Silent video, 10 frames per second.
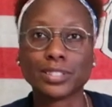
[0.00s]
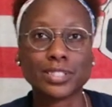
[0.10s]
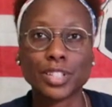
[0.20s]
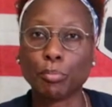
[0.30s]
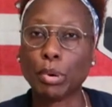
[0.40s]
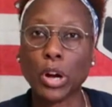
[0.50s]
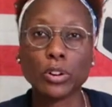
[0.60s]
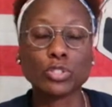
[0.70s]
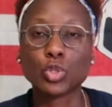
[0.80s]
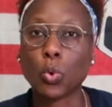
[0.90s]
to
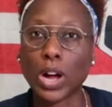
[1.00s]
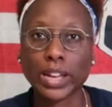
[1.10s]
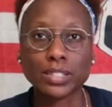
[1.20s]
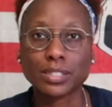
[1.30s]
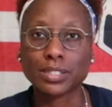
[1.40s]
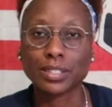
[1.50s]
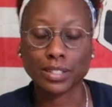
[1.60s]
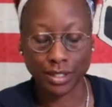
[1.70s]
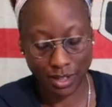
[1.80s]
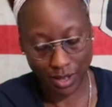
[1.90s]
burn twice.
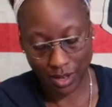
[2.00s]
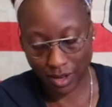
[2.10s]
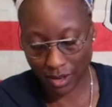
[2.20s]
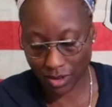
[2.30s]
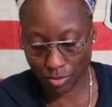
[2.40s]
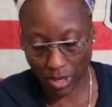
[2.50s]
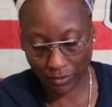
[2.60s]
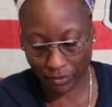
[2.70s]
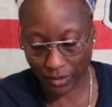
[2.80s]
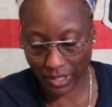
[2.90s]
Oh,
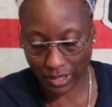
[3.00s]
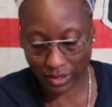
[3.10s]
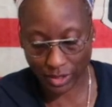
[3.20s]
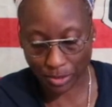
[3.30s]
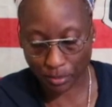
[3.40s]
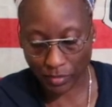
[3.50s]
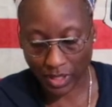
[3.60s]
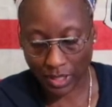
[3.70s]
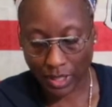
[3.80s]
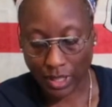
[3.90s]
my friends.
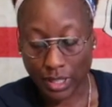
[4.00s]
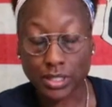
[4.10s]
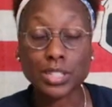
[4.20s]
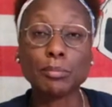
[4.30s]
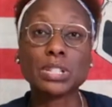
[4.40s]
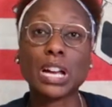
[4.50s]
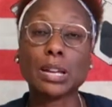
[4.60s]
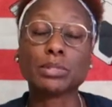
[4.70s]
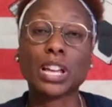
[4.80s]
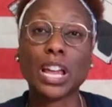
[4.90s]

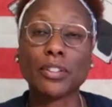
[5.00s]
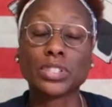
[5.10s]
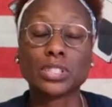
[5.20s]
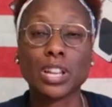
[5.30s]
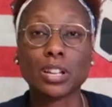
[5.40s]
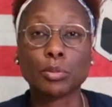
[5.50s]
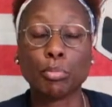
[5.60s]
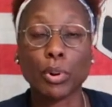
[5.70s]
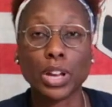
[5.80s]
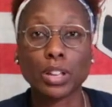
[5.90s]
Sometimes I have to take a
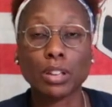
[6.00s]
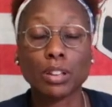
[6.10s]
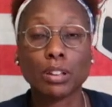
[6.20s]
break.